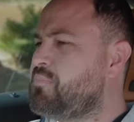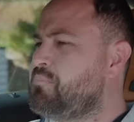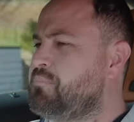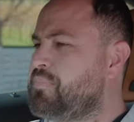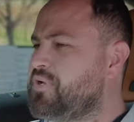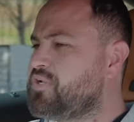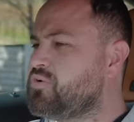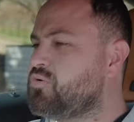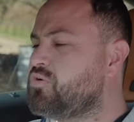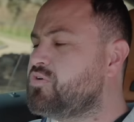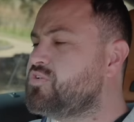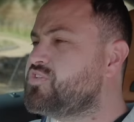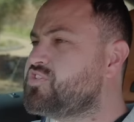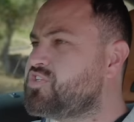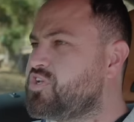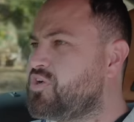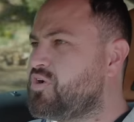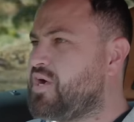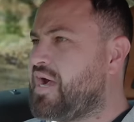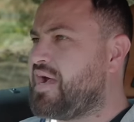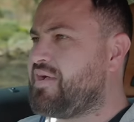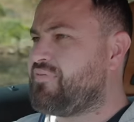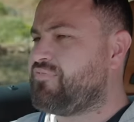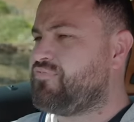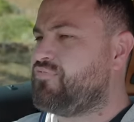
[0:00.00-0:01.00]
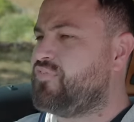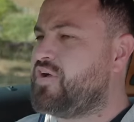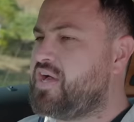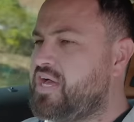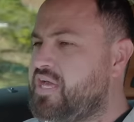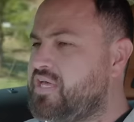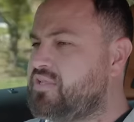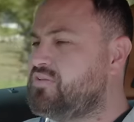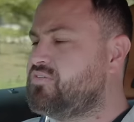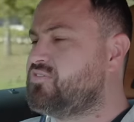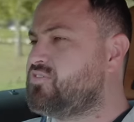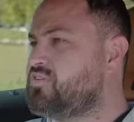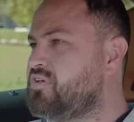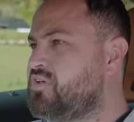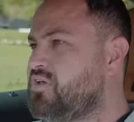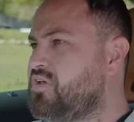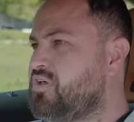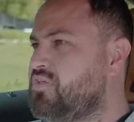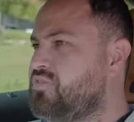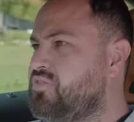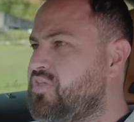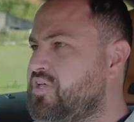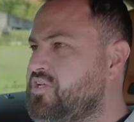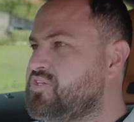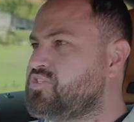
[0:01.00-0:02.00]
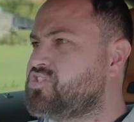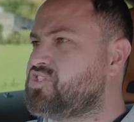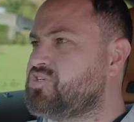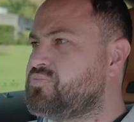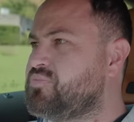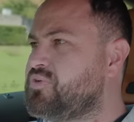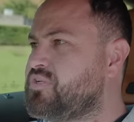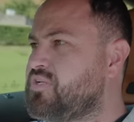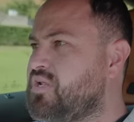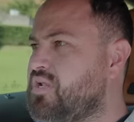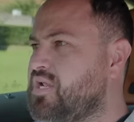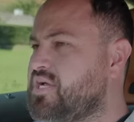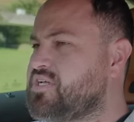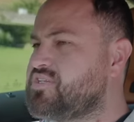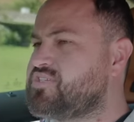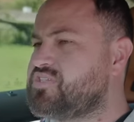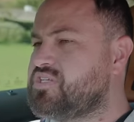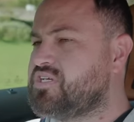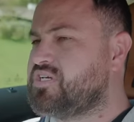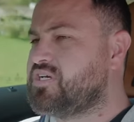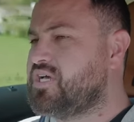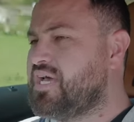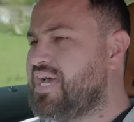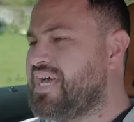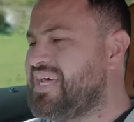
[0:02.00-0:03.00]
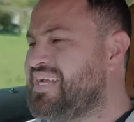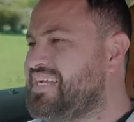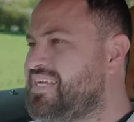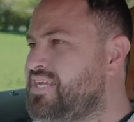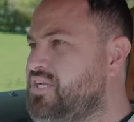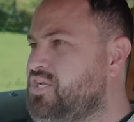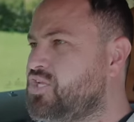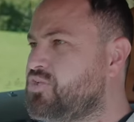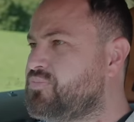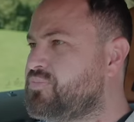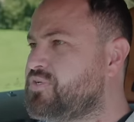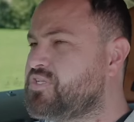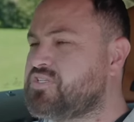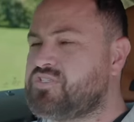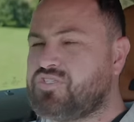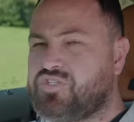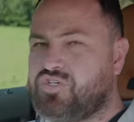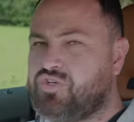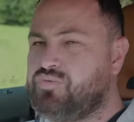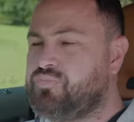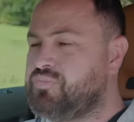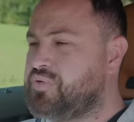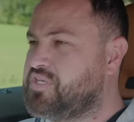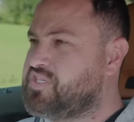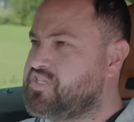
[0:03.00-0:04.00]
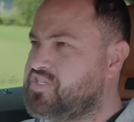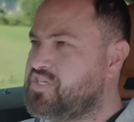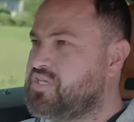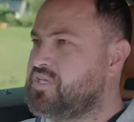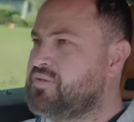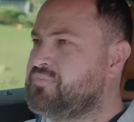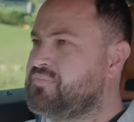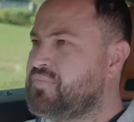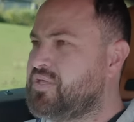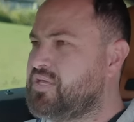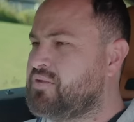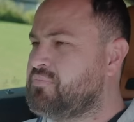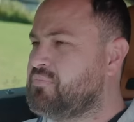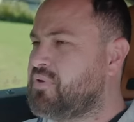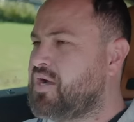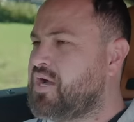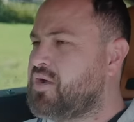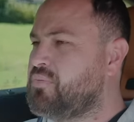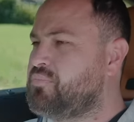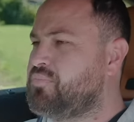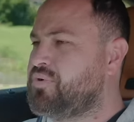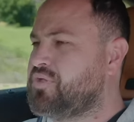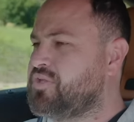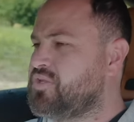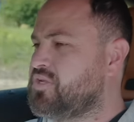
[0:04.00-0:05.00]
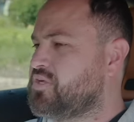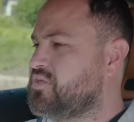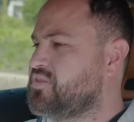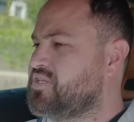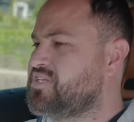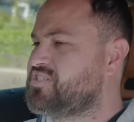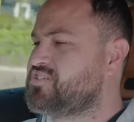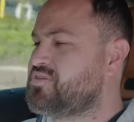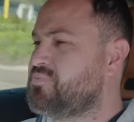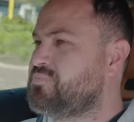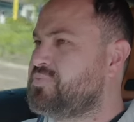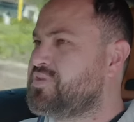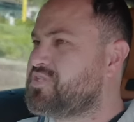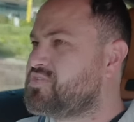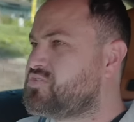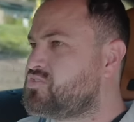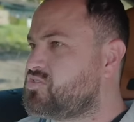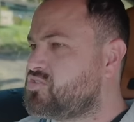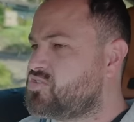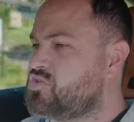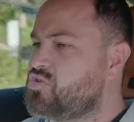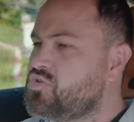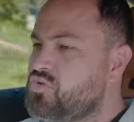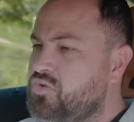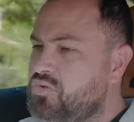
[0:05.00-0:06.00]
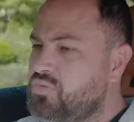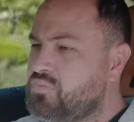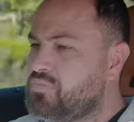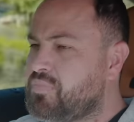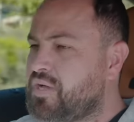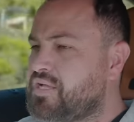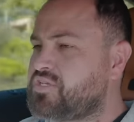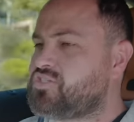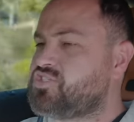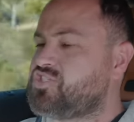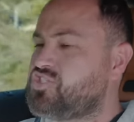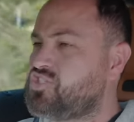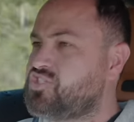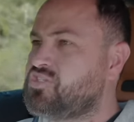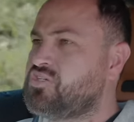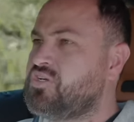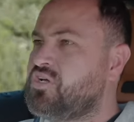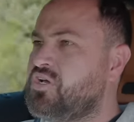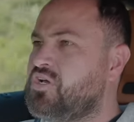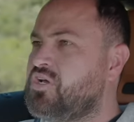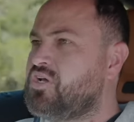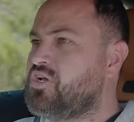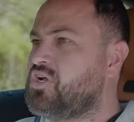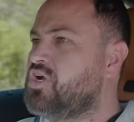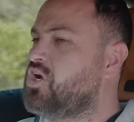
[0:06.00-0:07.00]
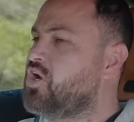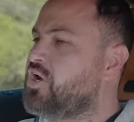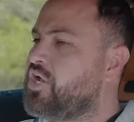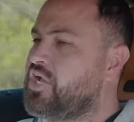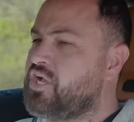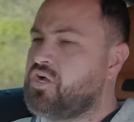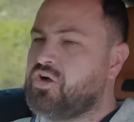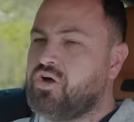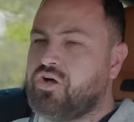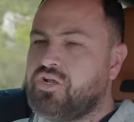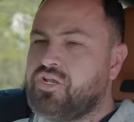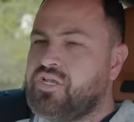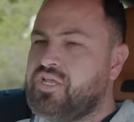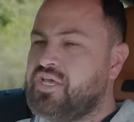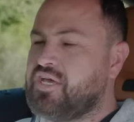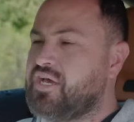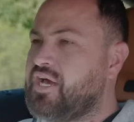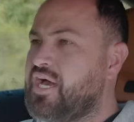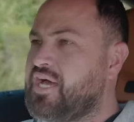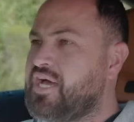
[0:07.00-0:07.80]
But also, I find the instrument cluster a little bit too busy, in my opinion. There's a bit too much going on here.